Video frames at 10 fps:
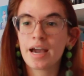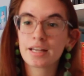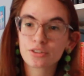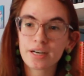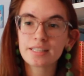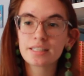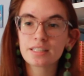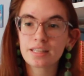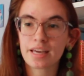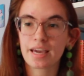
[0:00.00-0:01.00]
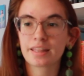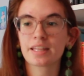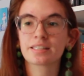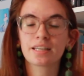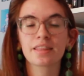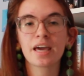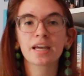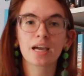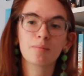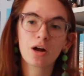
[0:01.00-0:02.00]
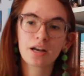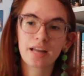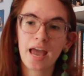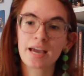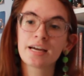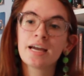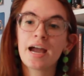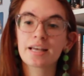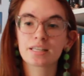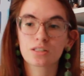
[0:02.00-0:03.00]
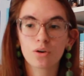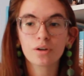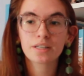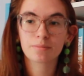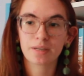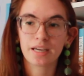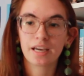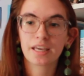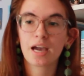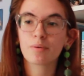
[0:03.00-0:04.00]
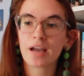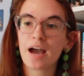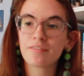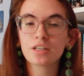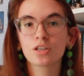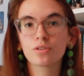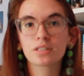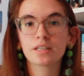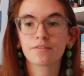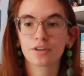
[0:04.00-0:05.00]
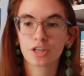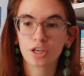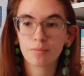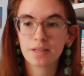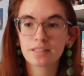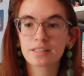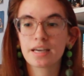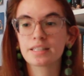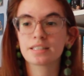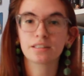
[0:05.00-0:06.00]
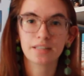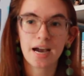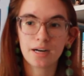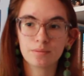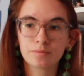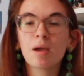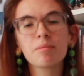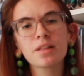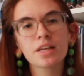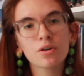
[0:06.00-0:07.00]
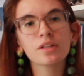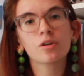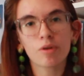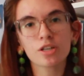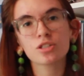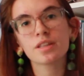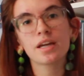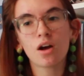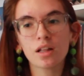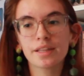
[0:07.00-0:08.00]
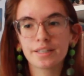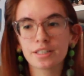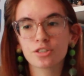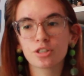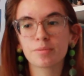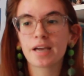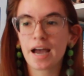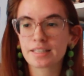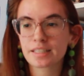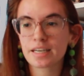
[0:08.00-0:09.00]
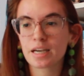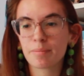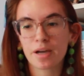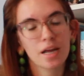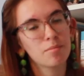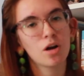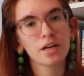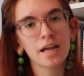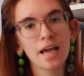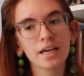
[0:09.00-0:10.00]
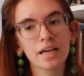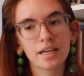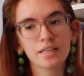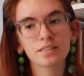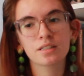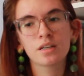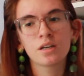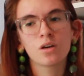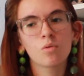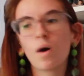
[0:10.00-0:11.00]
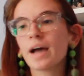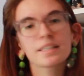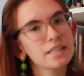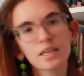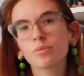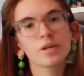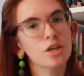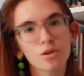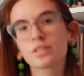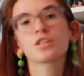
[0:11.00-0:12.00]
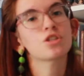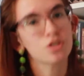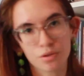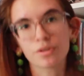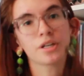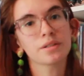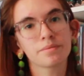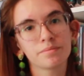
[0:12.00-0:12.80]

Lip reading: It's crazy to think that synthetic mRNA is as old as me, yet we haven't used it for humans until now. Maybe the only question that Aunt Linda should be asking about mRNA is, why didn't we use it sooner?